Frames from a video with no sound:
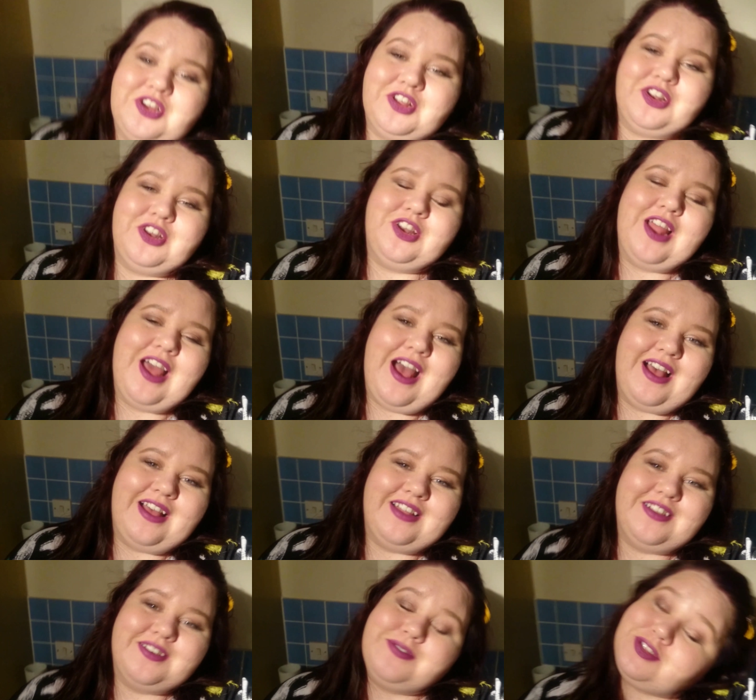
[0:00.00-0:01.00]
done,
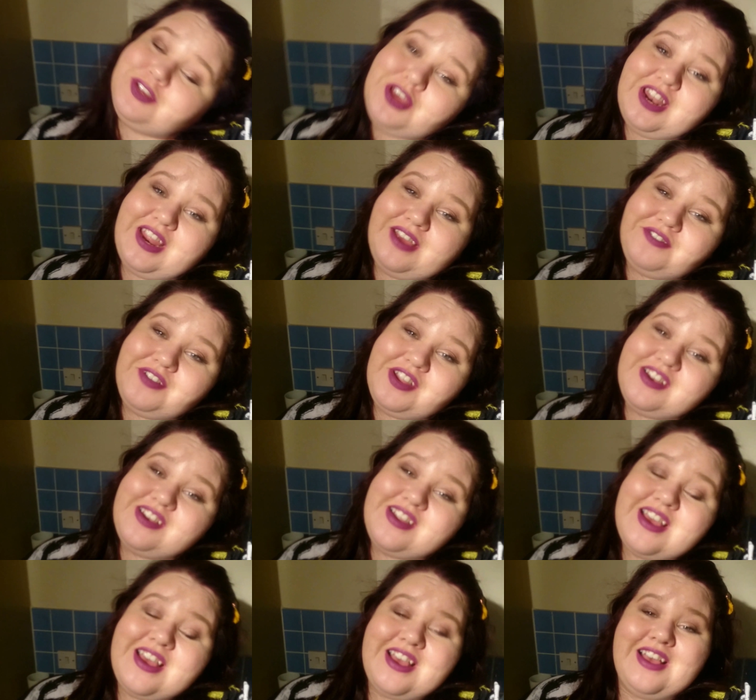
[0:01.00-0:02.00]
and it was a good
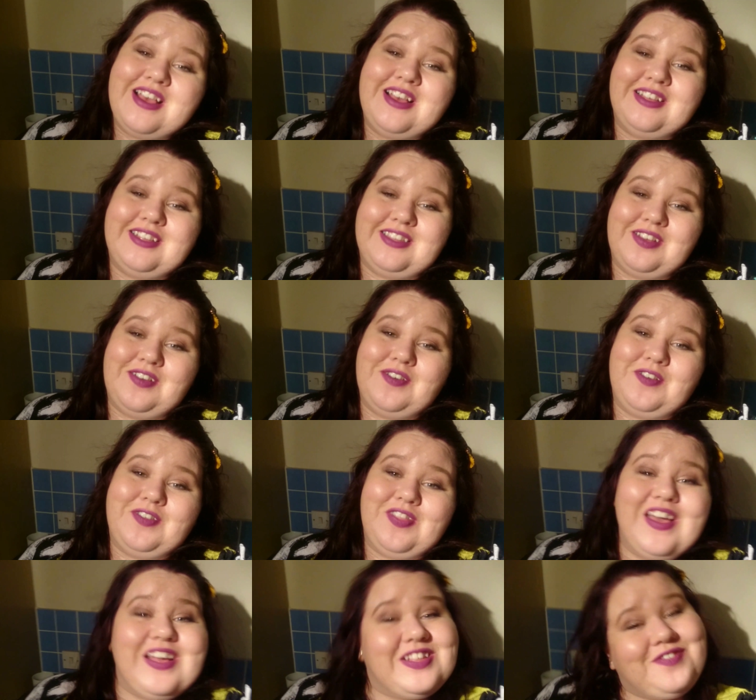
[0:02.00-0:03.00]
evening.
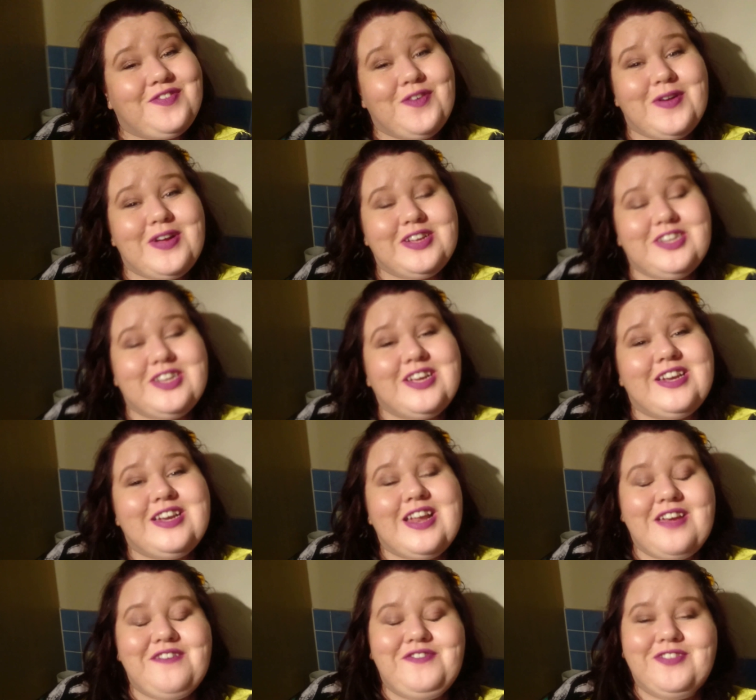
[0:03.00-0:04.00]
So thanks for
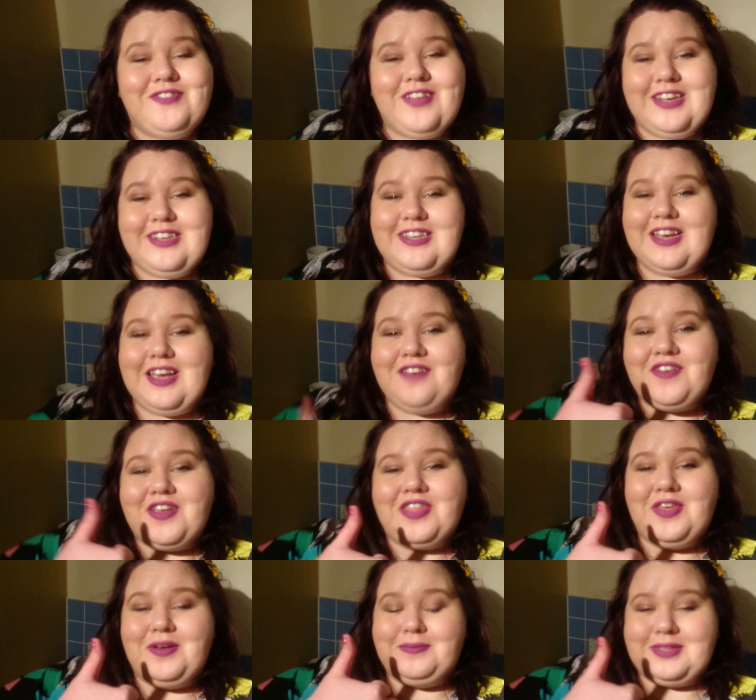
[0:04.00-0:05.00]
watching. If you've liked it, give
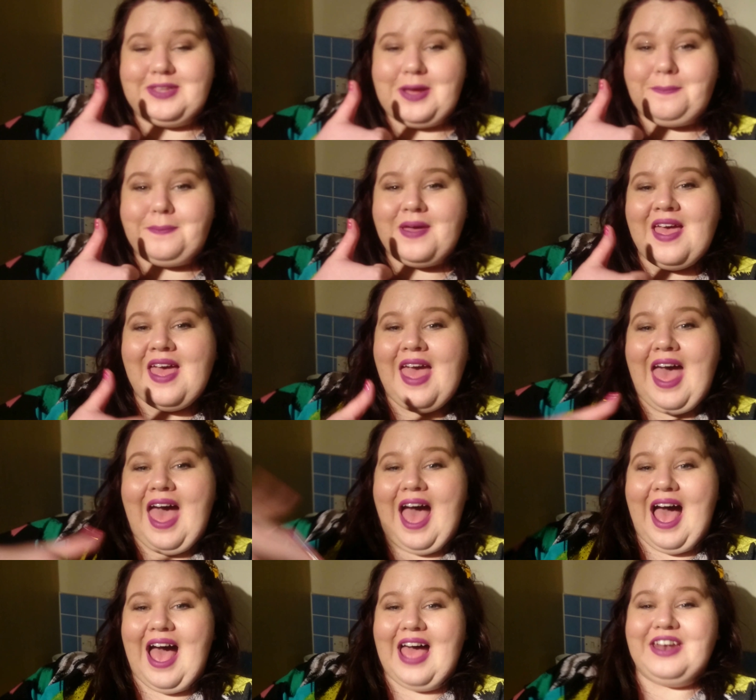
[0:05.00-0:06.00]
it a thumbs up.
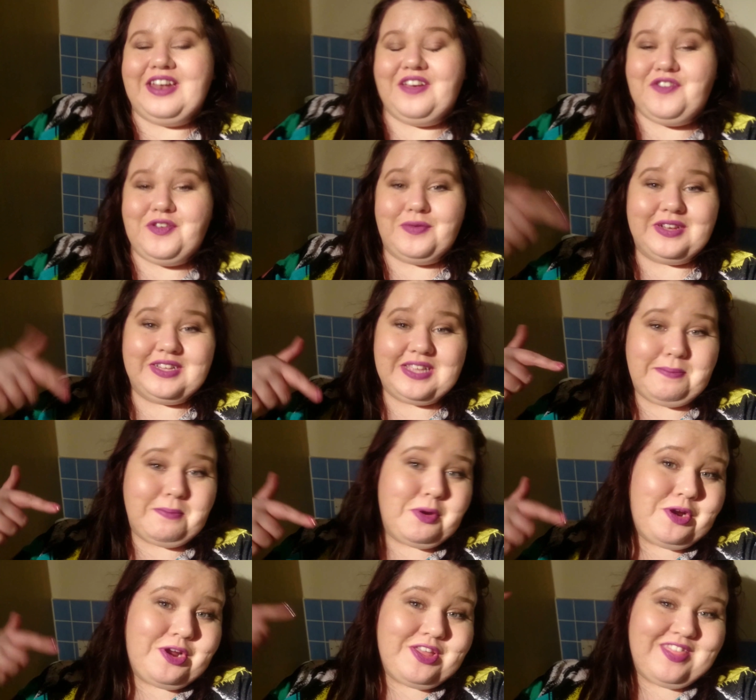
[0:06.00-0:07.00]
And if you want to
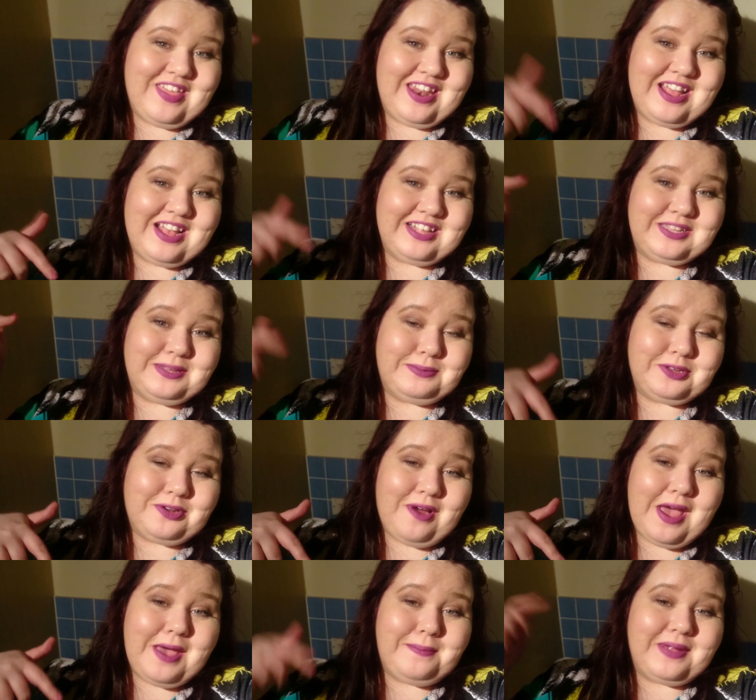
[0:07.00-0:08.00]
see more, then hit
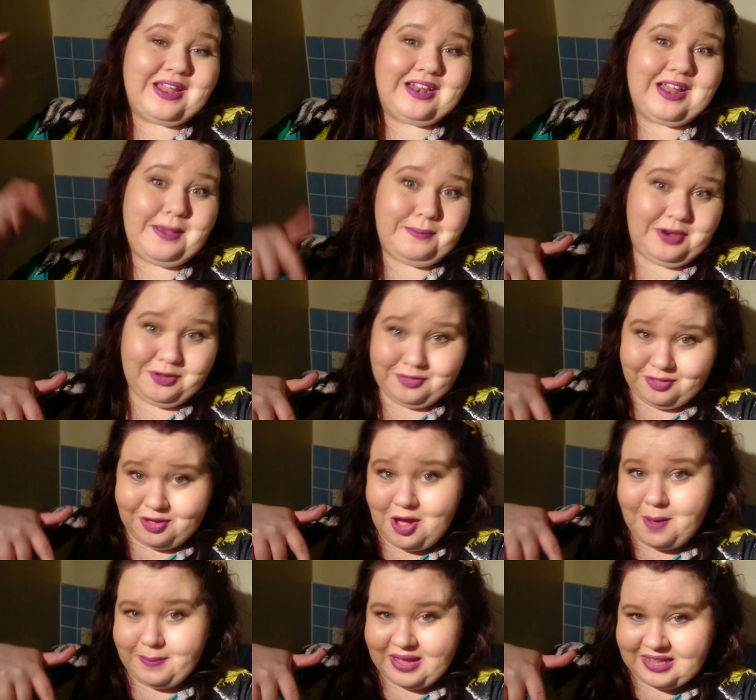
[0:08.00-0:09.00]
subscribe and let me know
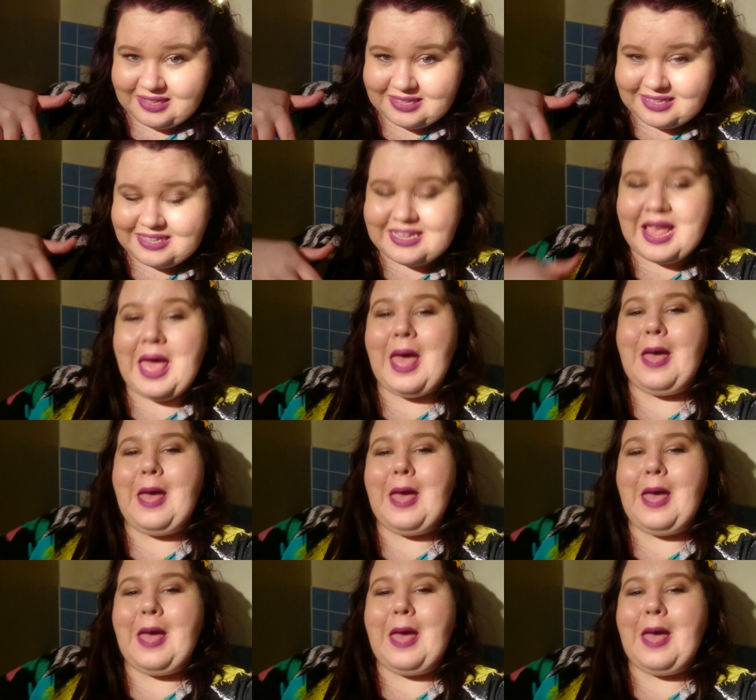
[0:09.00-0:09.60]
in the comments.